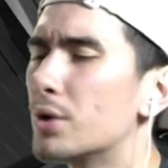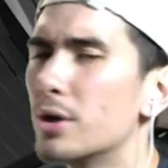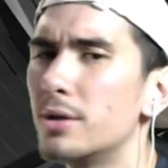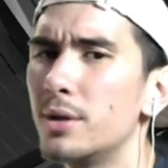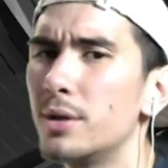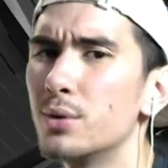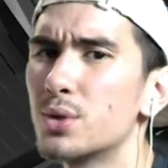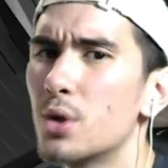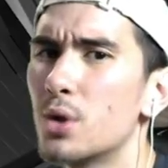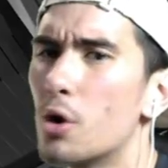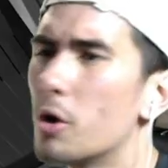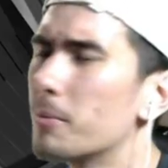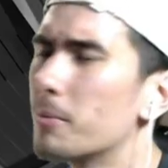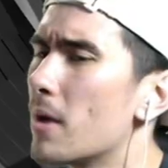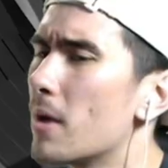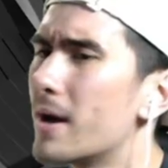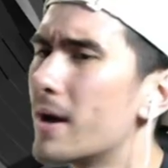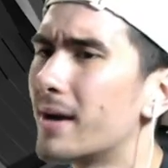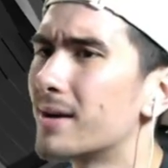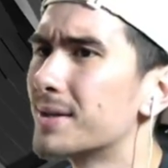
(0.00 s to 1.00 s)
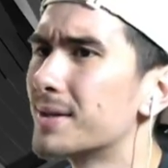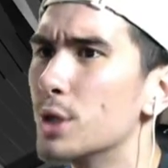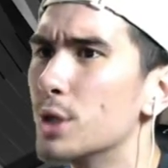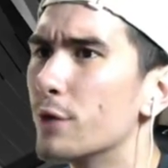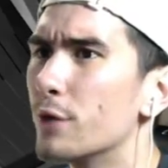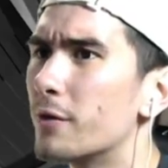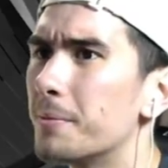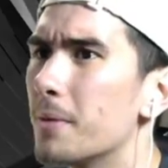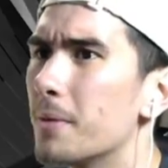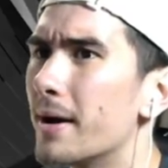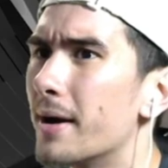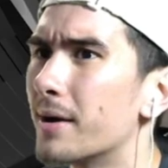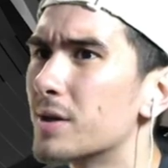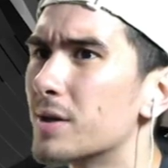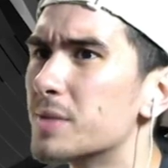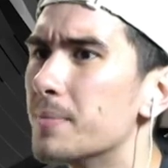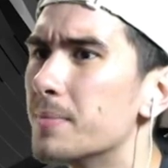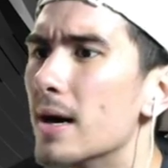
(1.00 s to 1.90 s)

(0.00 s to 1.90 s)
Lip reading: could use gold players, silver players,